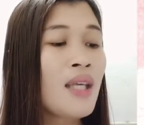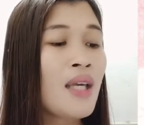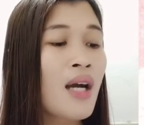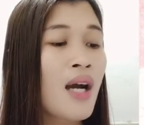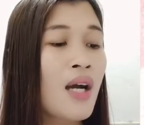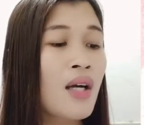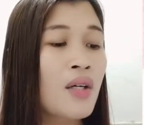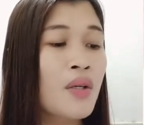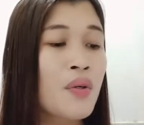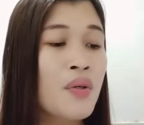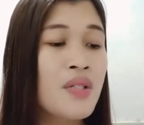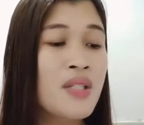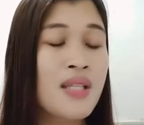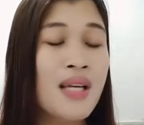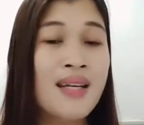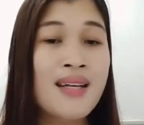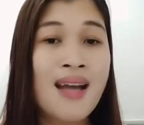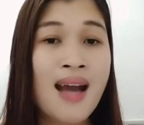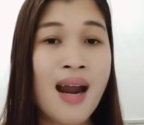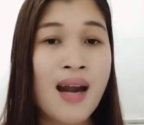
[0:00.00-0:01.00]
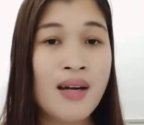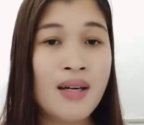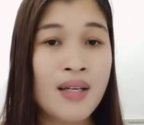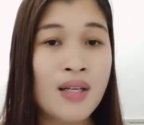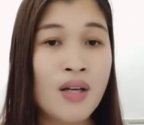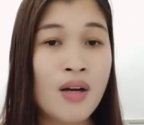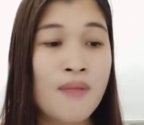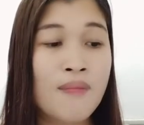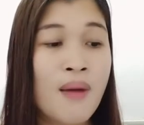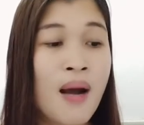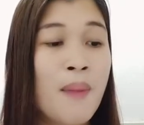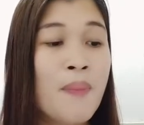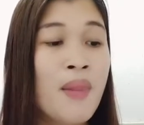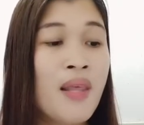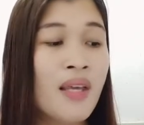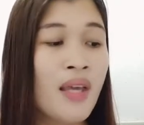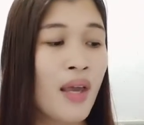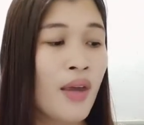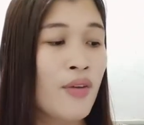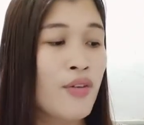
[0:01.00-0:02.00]
across an array of
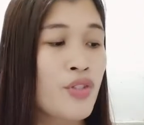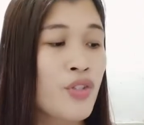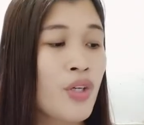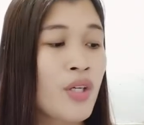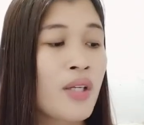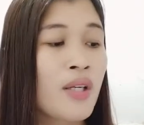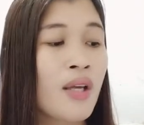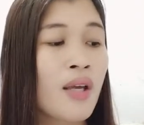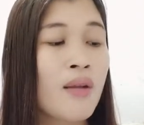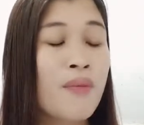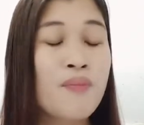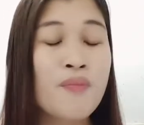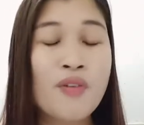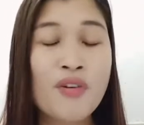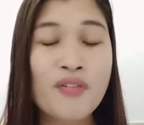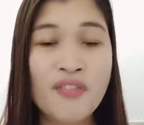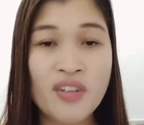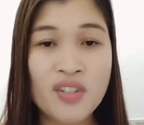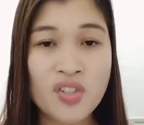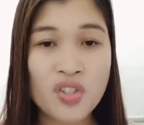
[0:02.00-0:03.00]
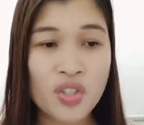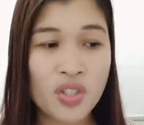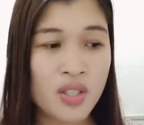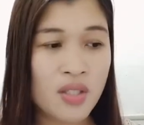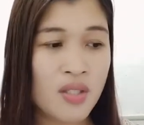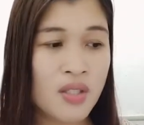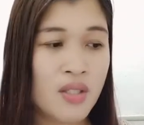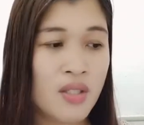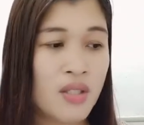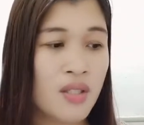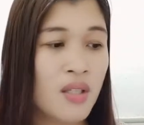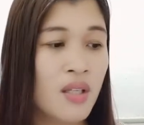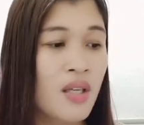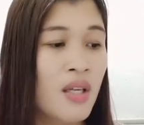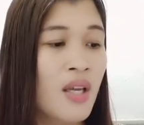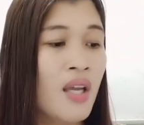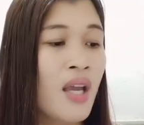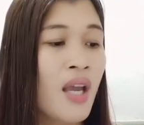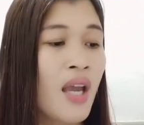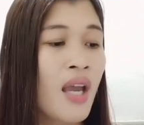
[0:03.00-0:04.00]
applications and professions.
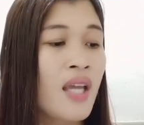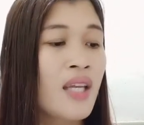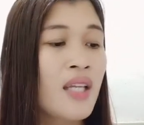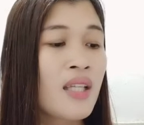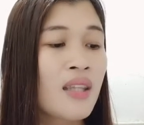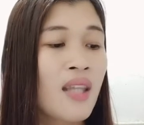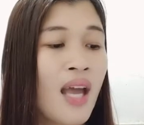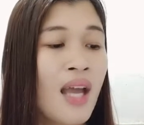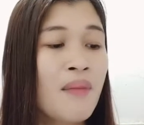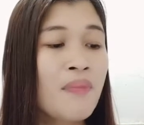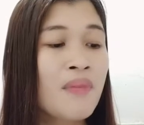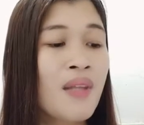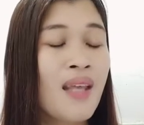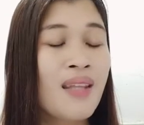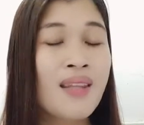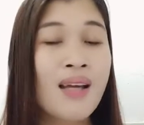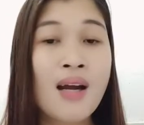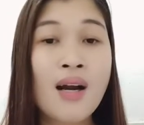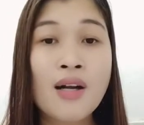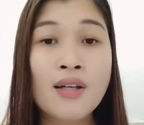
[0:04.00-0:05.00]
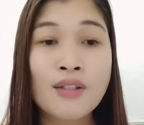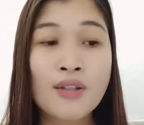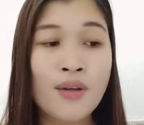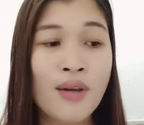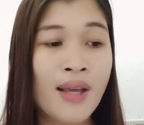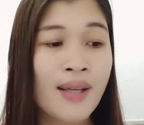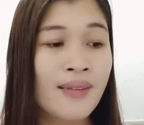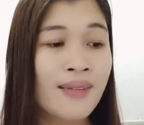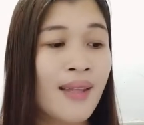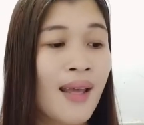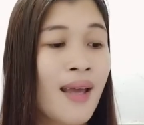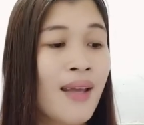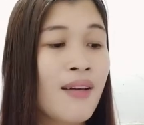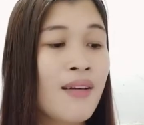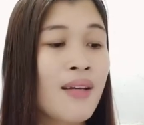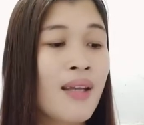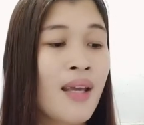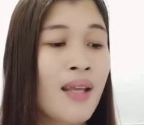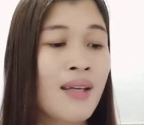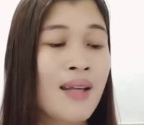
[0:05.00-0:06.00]
Anytime data are collected
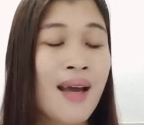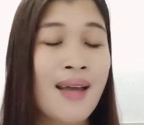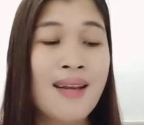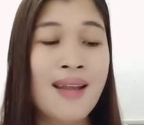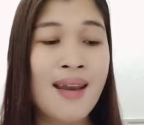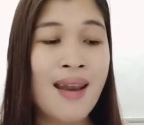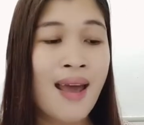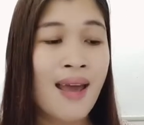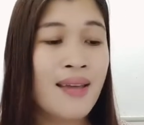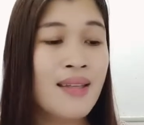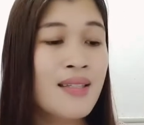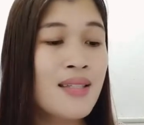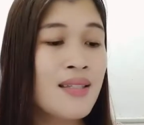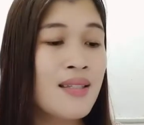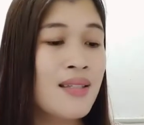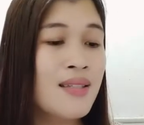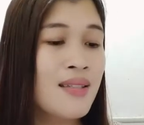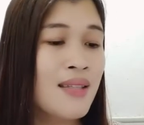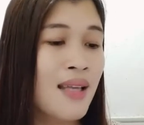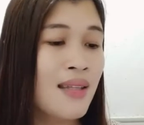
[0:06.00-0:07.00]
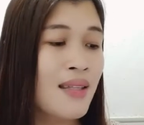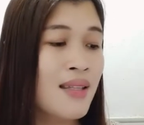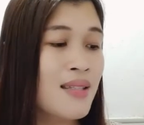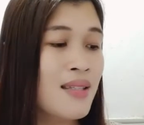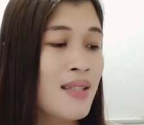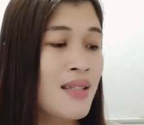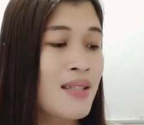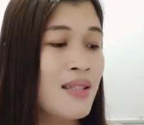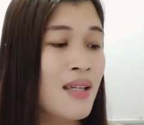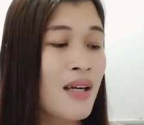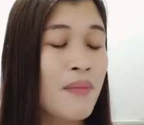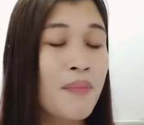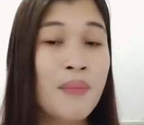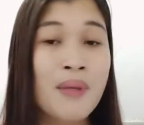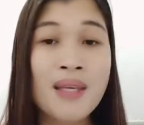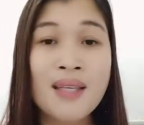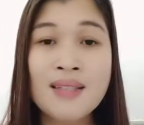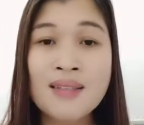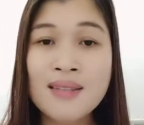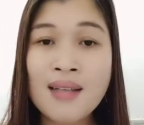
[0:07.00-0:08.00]
and analyzed, statistics are
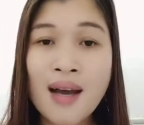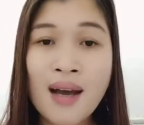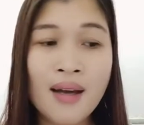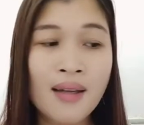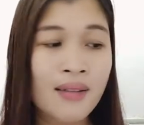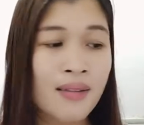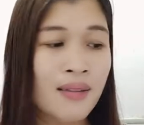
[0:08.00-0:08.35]
being done.